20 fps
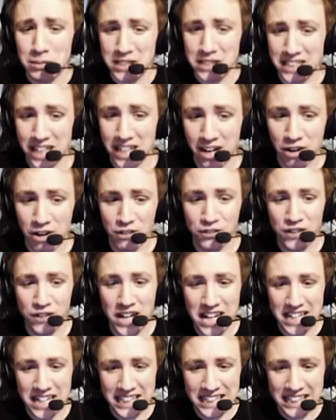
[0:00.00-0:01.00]

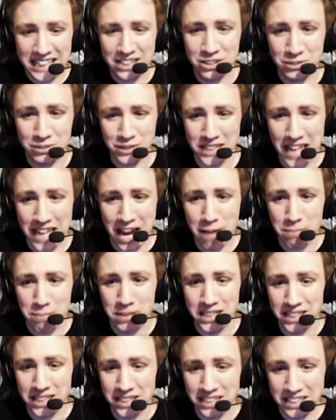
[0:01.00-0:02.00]
terrifying and things are supposed to happen
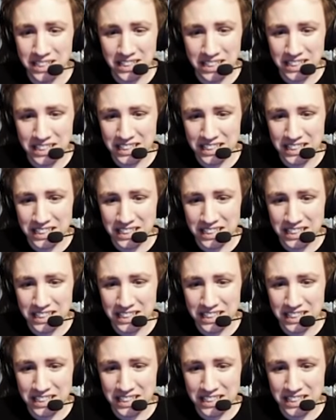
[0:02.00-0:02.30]
and- oh!